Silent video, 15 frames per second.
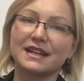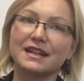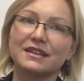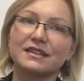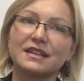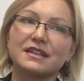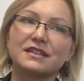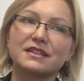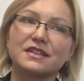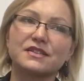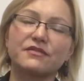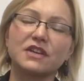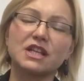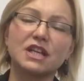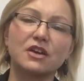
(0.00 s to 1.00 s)
this
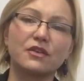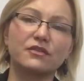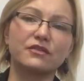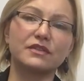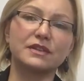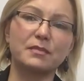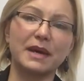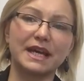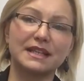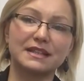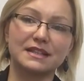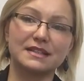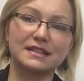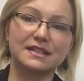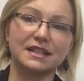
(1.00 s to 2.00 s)
feeling of
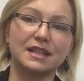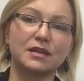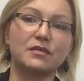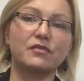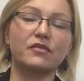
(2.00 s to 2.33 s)
dependency